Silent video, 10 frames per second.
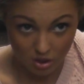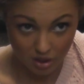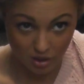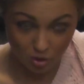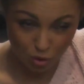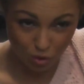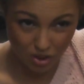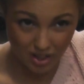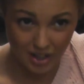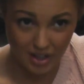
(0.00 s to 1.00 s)
like hook
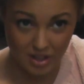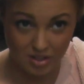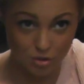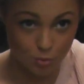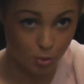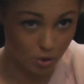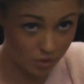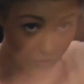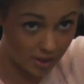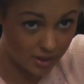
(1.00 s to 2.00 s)
your hair and just pull it
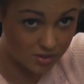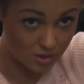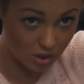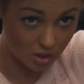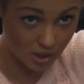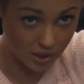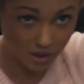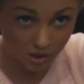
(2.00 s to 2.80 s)
really slowly.